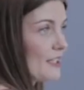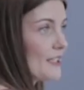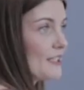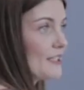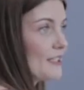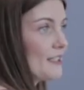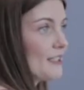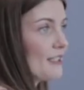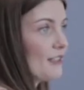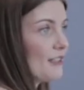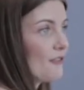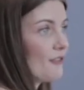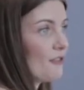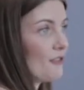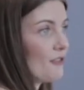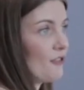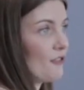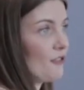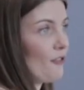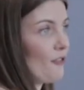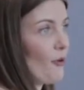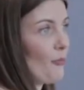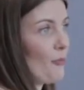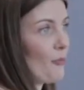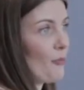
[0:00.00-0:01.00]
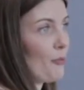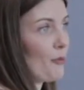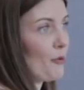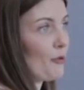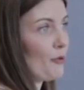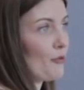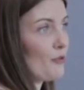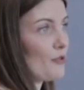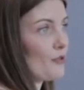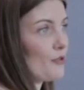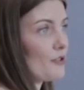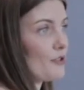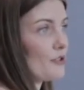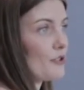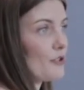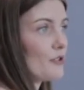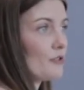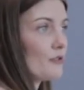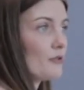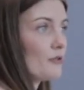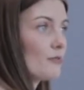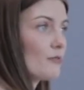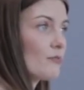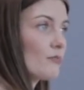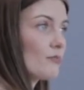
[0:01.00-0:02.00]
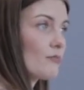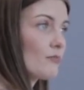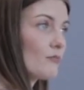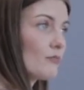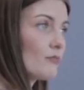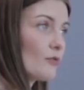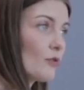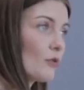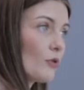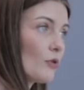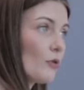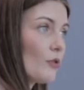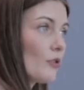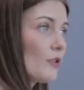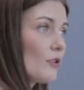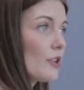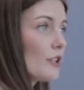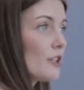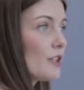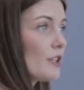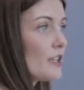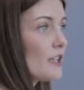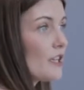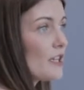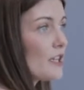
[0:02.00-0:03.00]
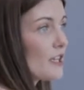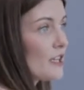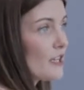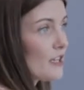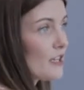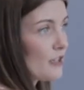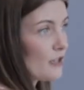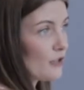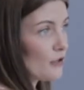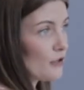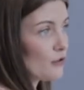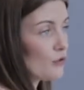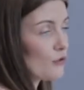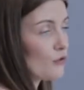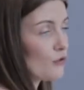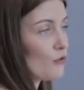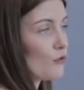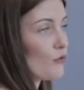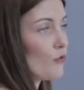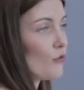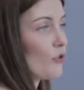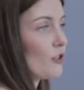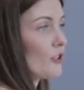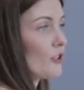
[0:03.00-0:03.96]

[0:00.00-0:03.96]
professional development is really good in Australian universities compared to